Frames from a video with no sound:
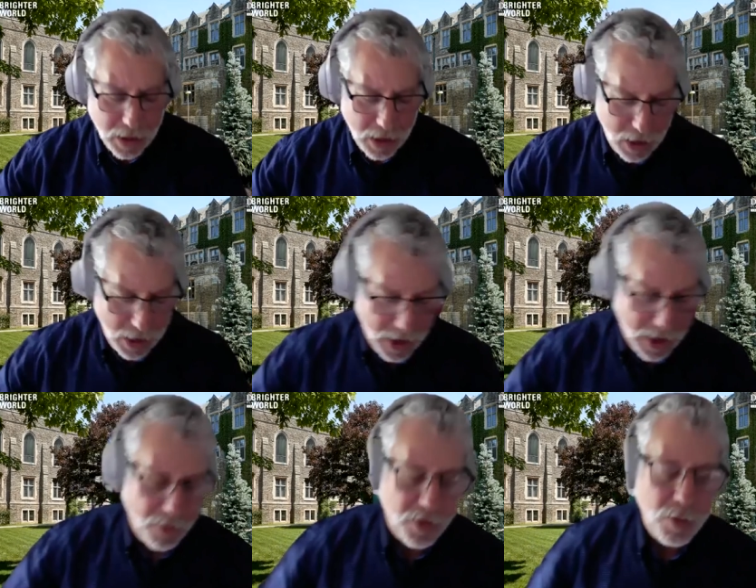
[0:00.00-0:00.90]

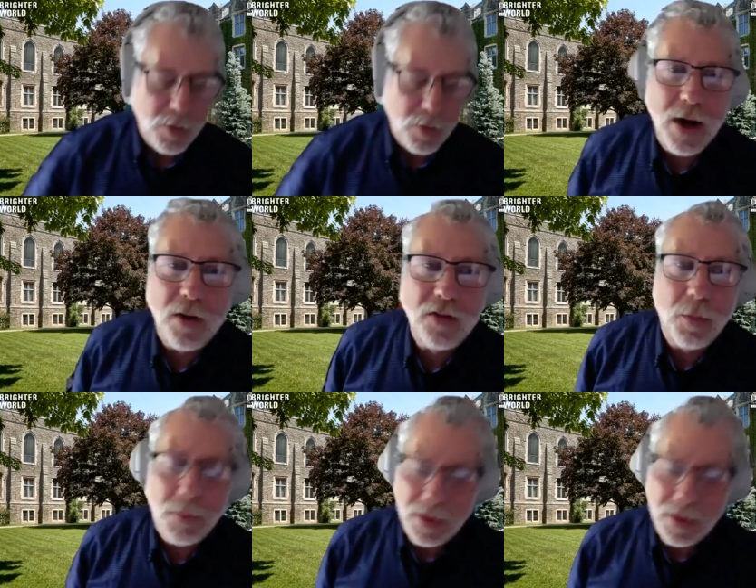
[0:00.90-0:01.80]
And there might also
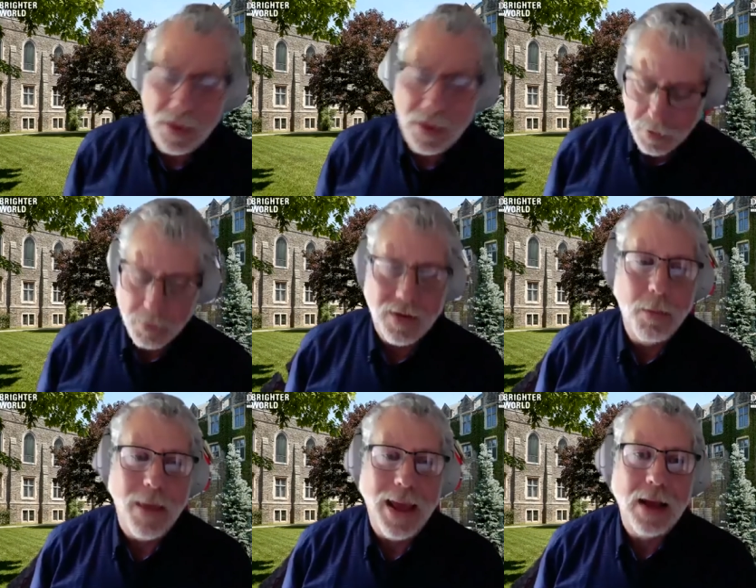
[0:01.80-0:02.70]
be some
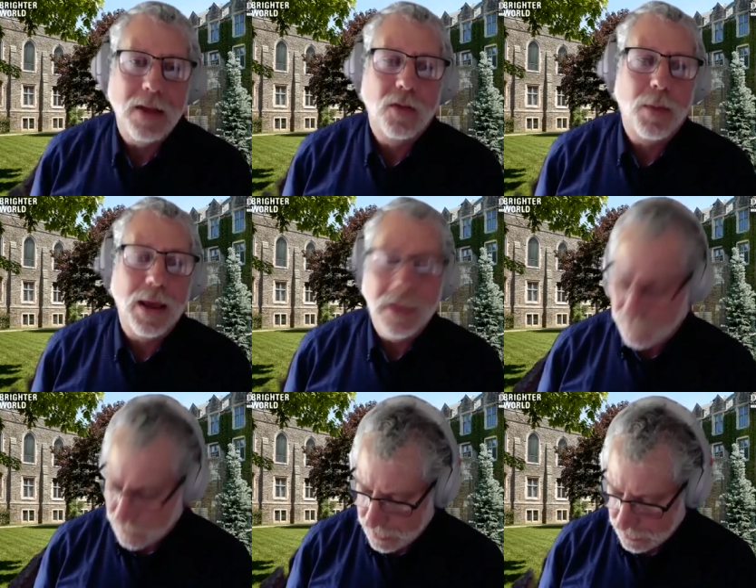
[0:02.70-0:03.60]
demands based
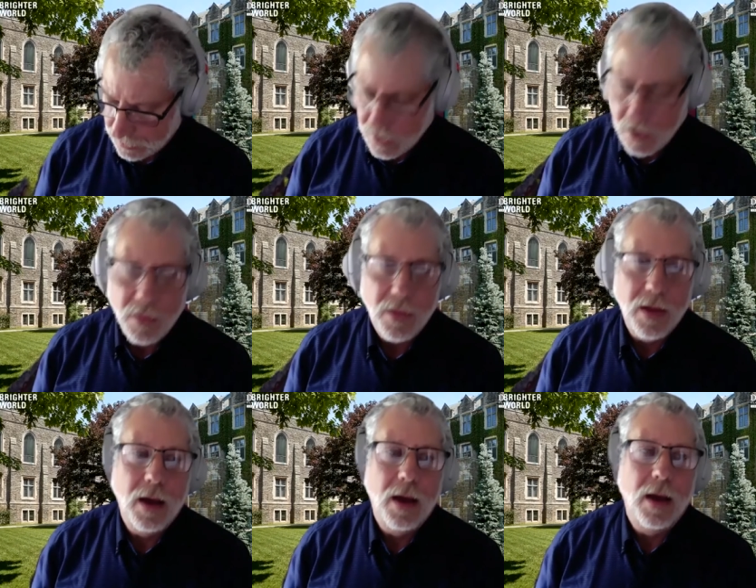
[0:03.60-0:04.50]
on
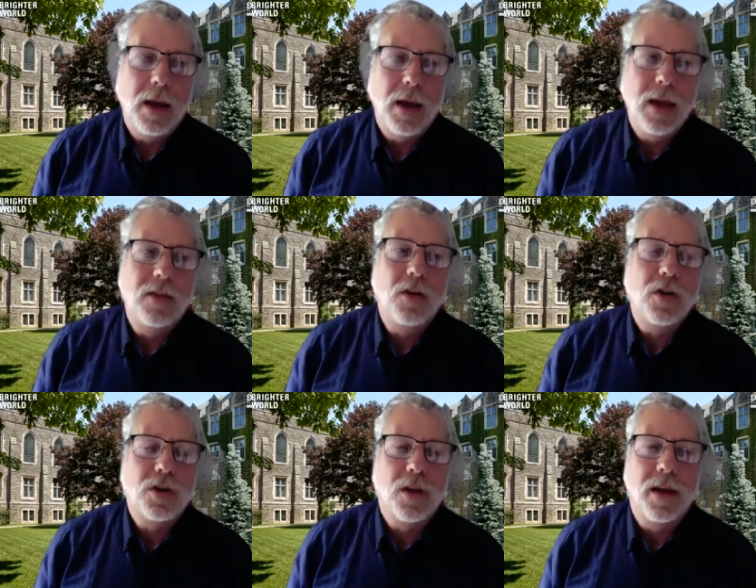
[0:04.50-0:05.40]
the
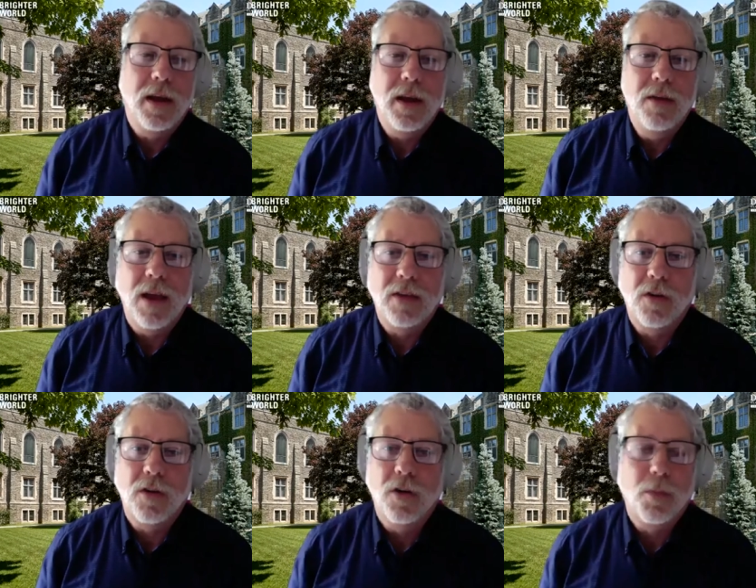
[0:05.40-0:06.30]
institutional
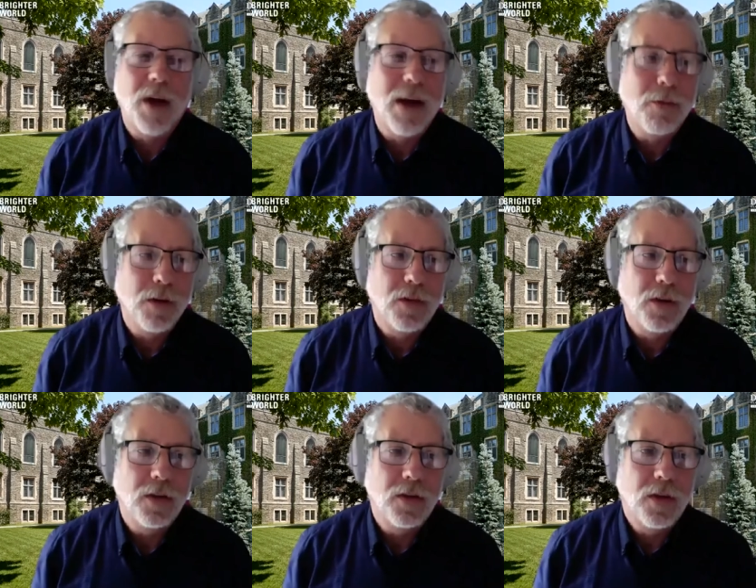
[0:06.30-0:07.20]
investors'
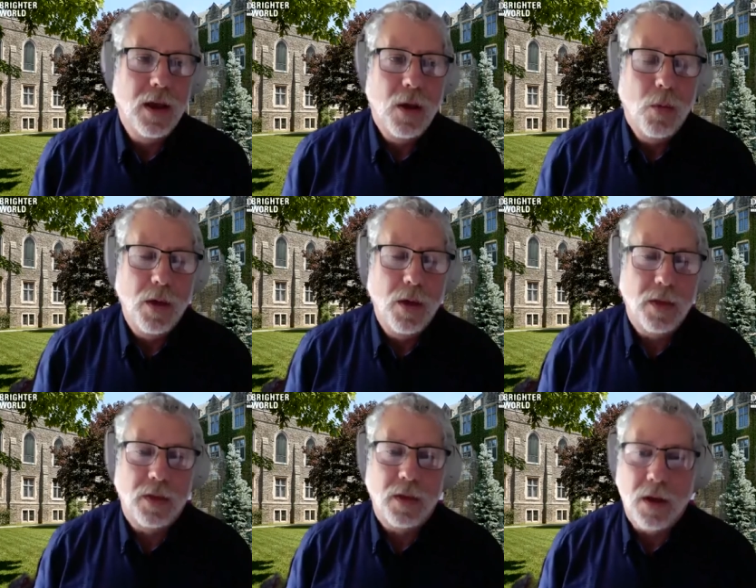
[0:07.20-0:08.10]
preferences with,
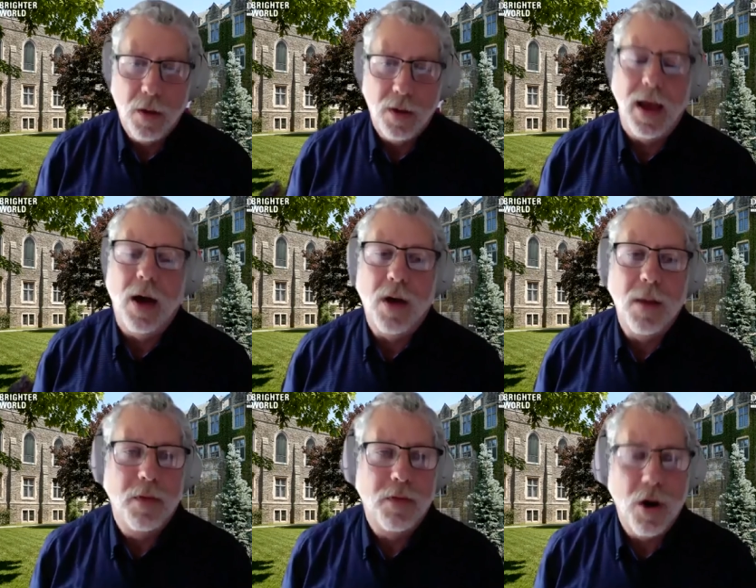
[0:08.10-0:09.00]
with outcome
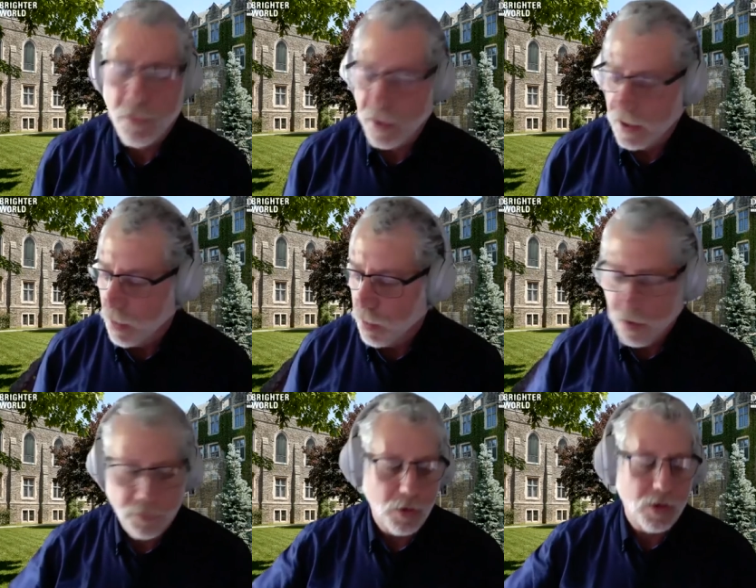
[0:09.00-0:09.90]
of COVID. And I wonder
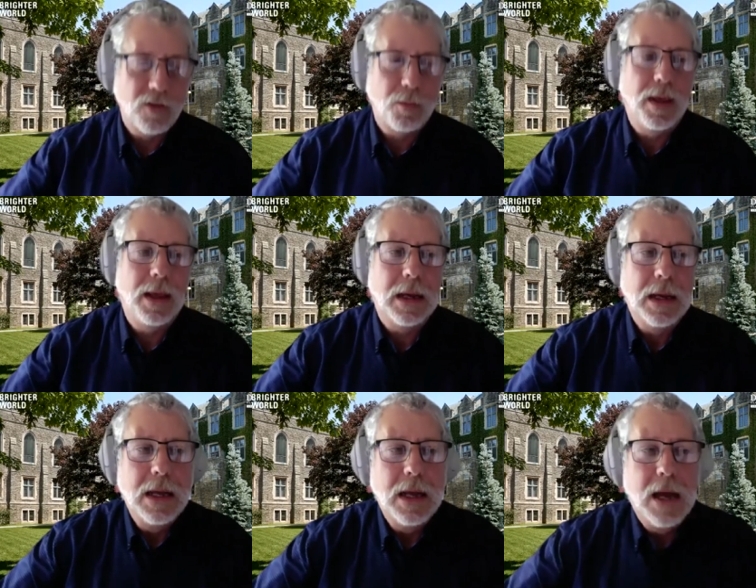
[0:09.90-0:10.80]
if you could speak
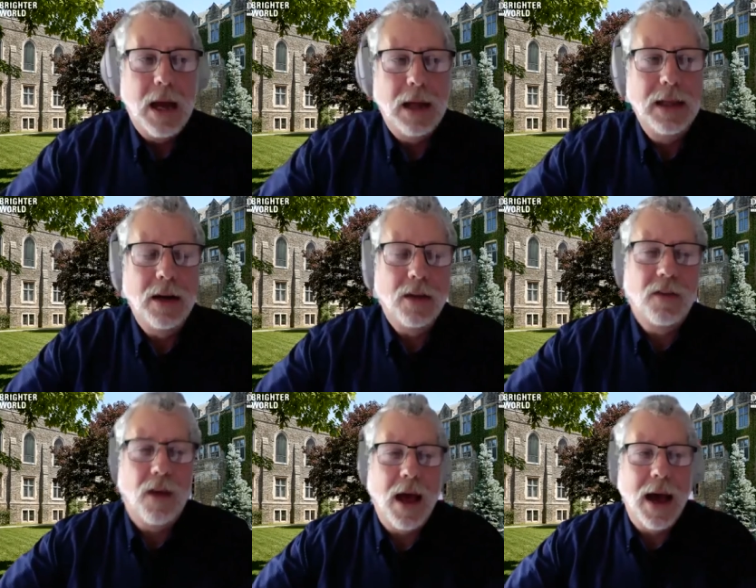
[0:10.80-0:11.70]
a little
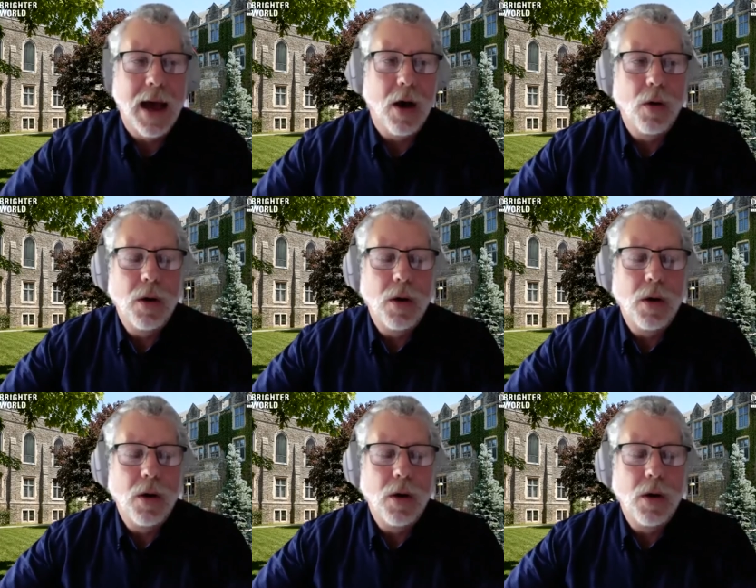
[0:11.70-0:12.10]
to how